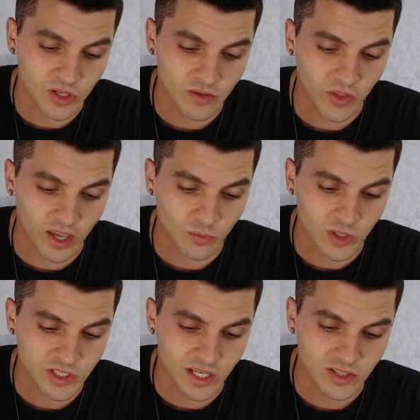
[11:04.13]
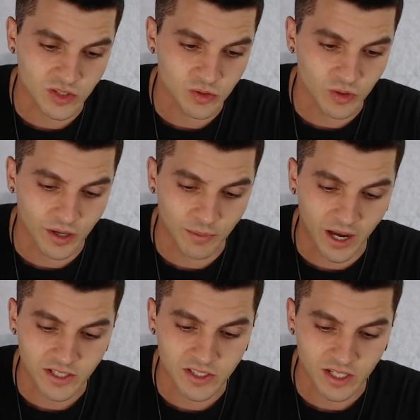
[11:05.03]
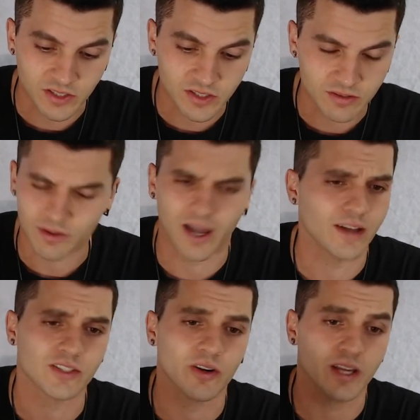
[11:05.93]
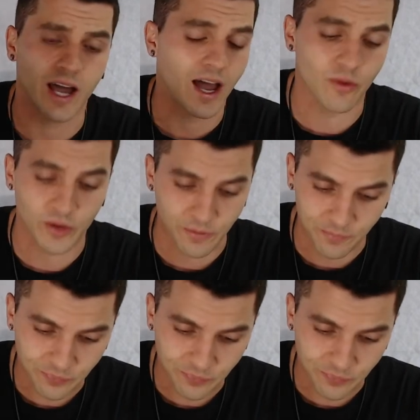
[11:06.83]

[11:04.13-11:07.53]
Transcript: it, and we said to um, Sense, uh, sorry, Hyread,